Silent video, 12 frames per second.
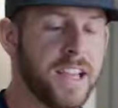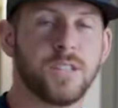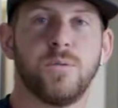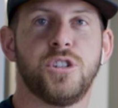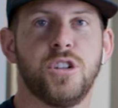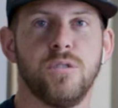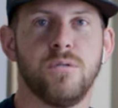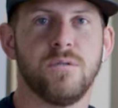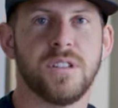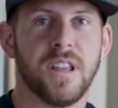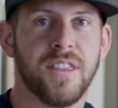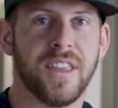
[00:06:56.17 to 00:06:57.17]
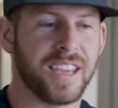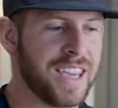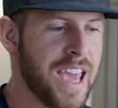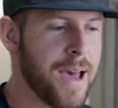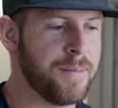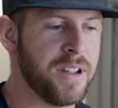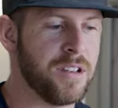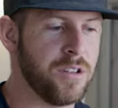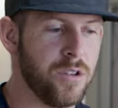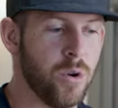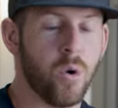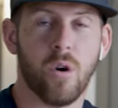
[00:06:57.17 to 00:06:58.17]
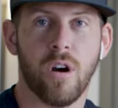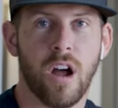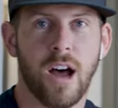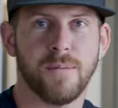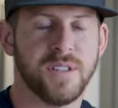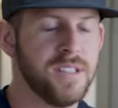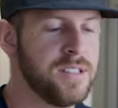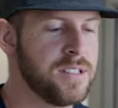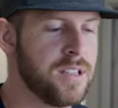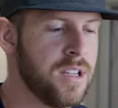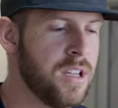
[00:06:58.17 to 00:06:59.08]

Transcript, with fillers: Next, we'll choose the cabinet door options.